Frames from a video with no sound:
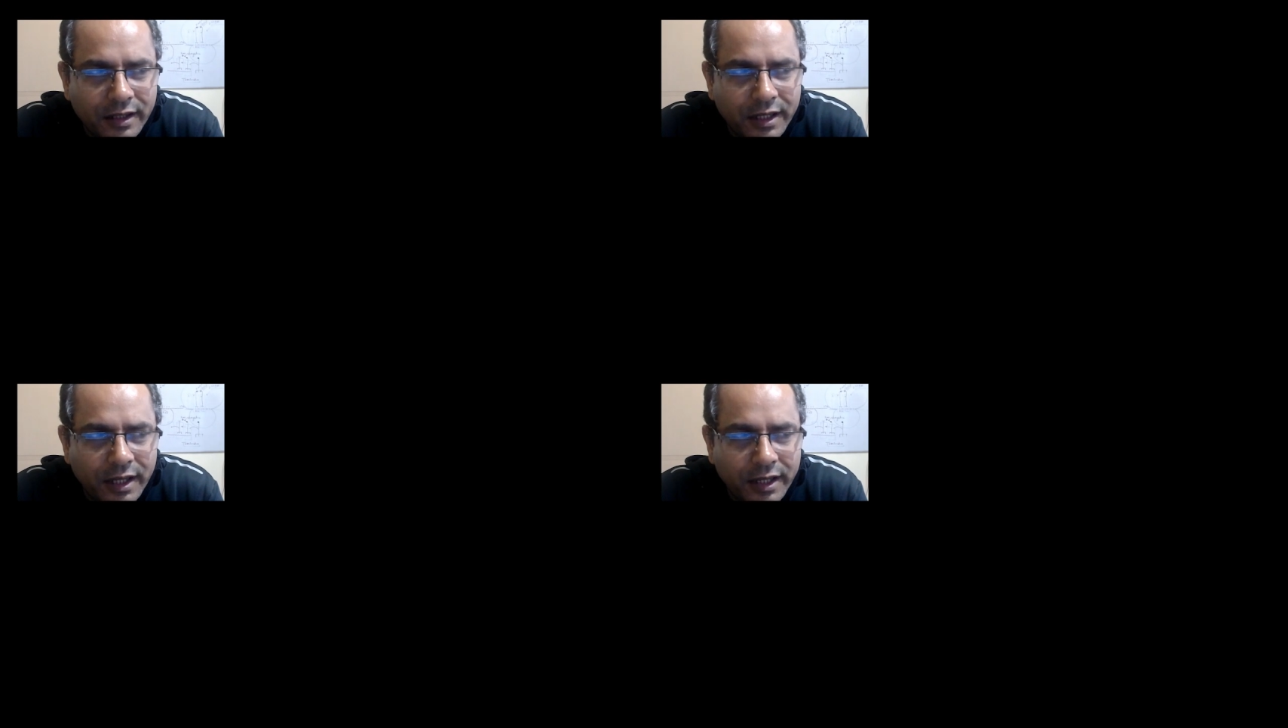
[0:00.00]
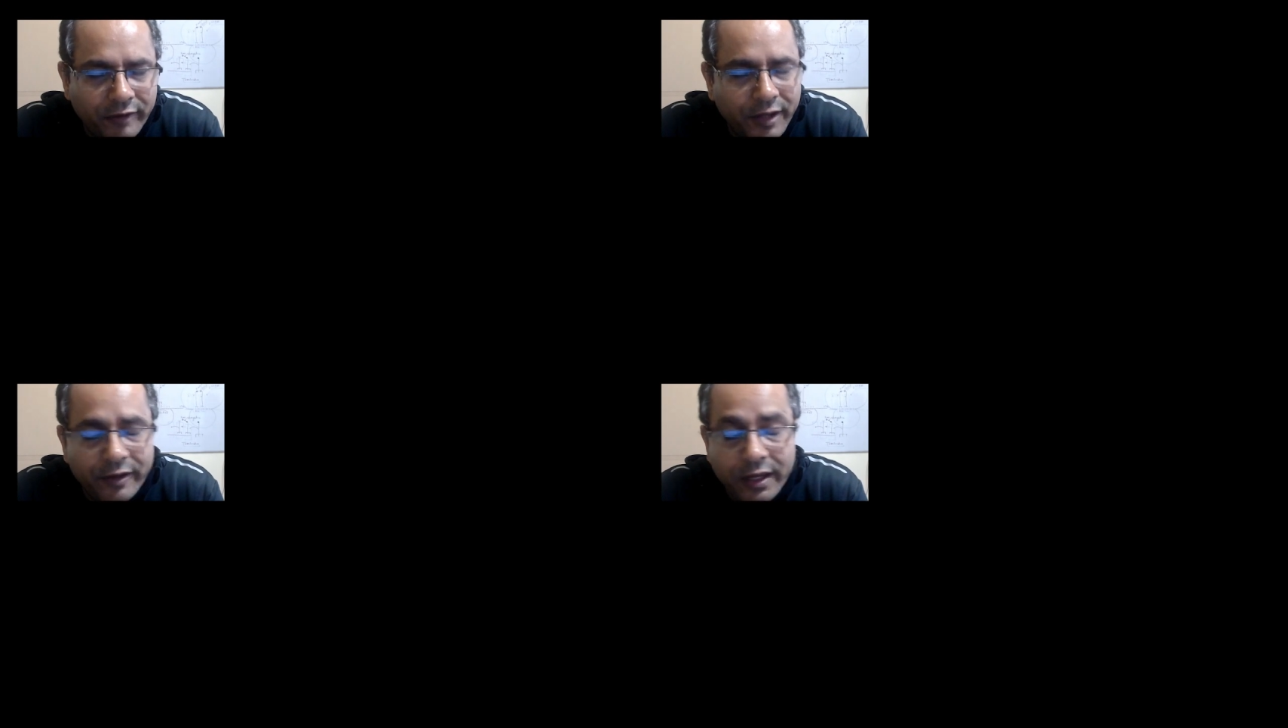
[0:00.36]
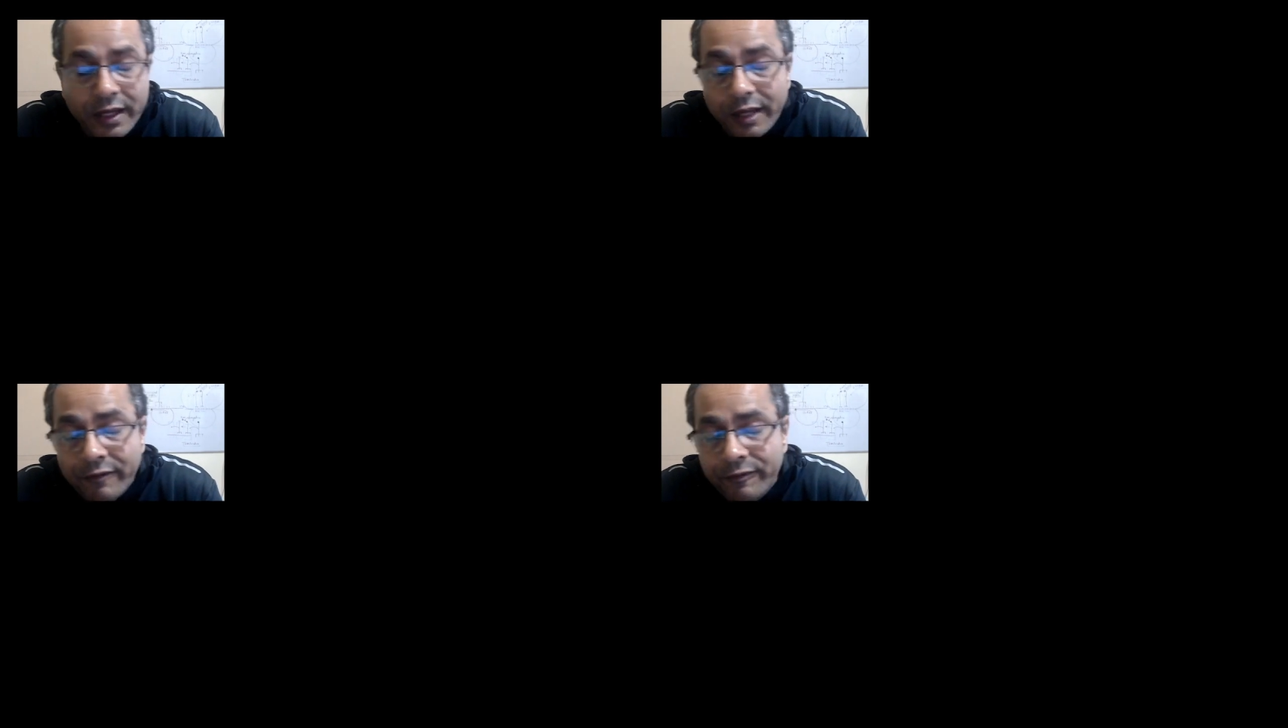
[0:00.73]

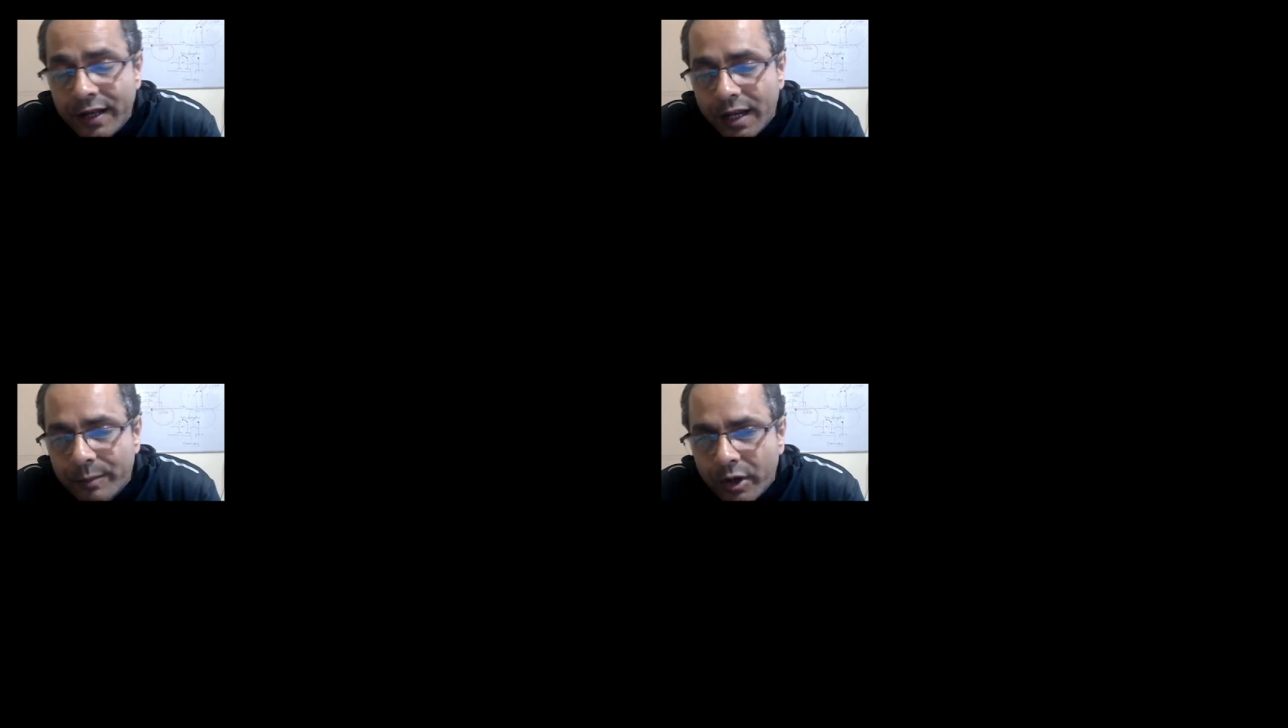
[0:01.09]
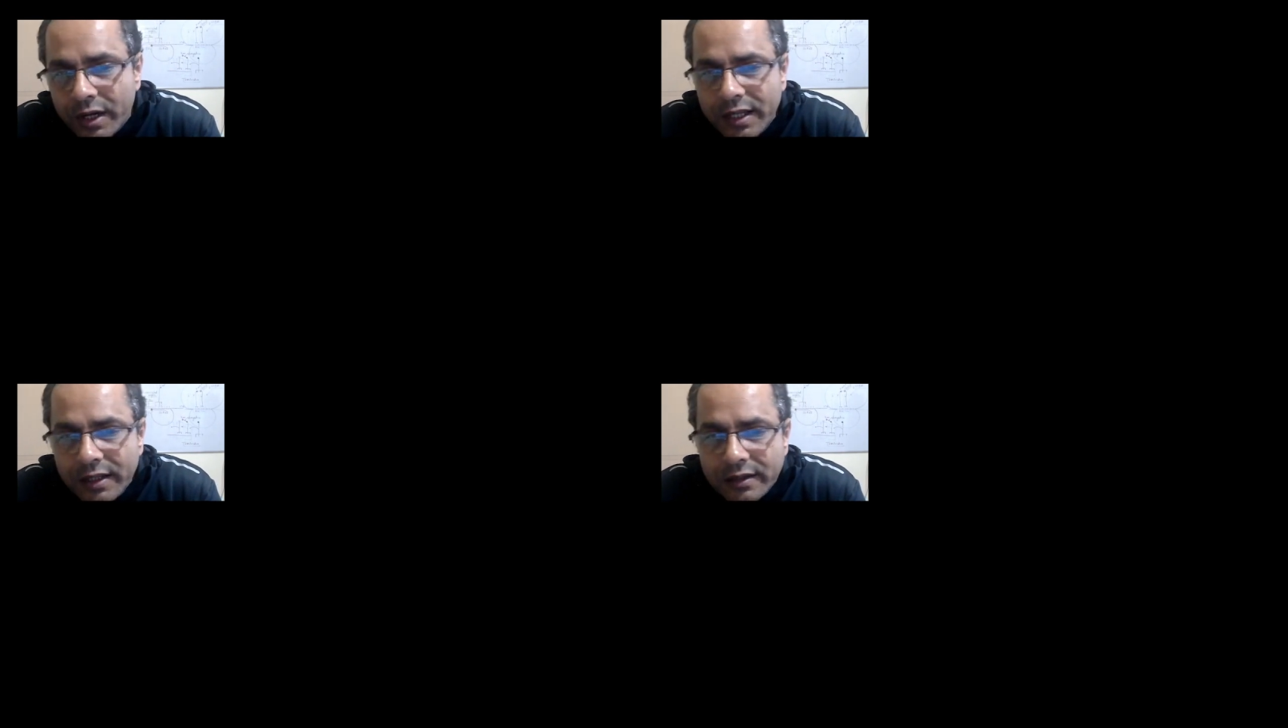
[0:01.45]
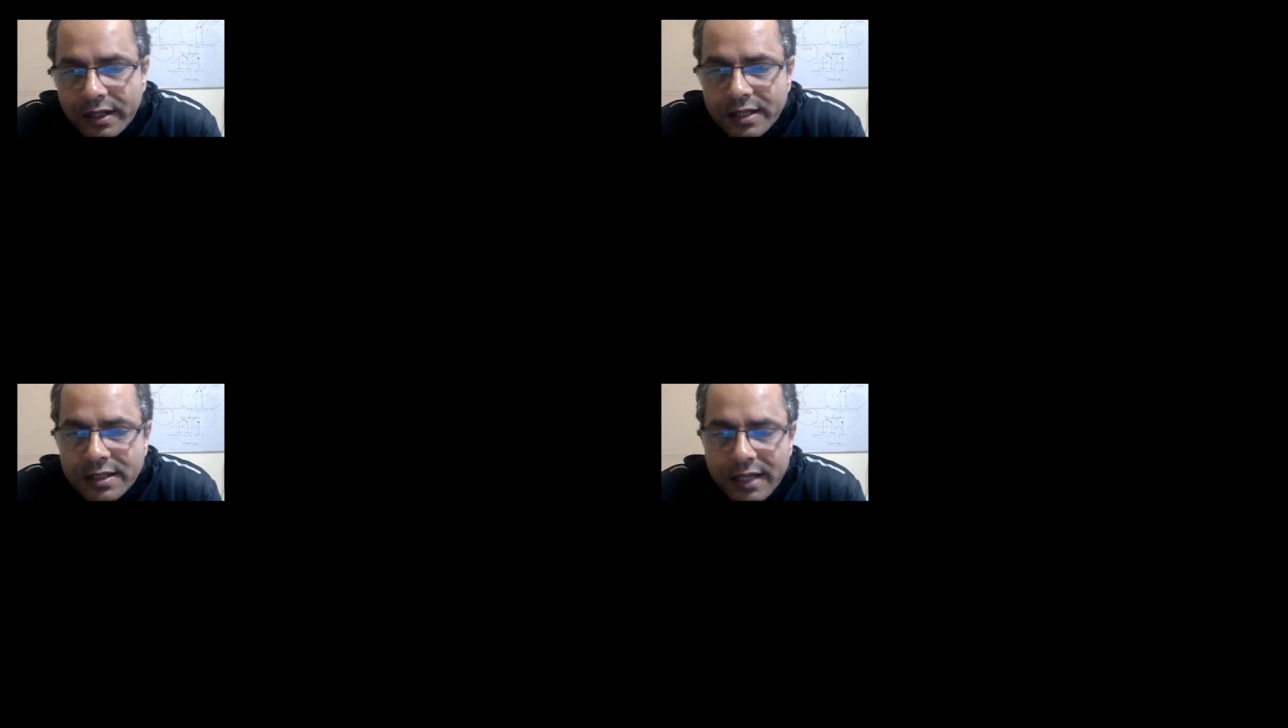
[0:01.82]
if in our body there
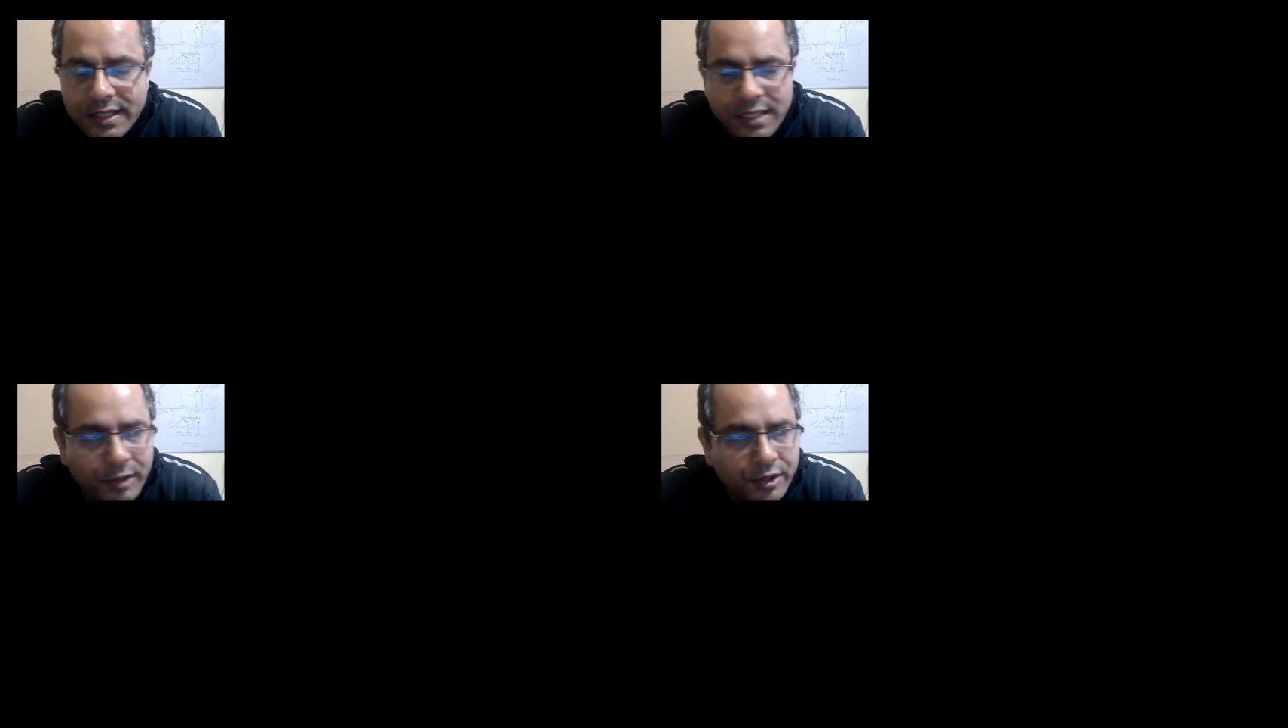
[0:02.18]
is less amount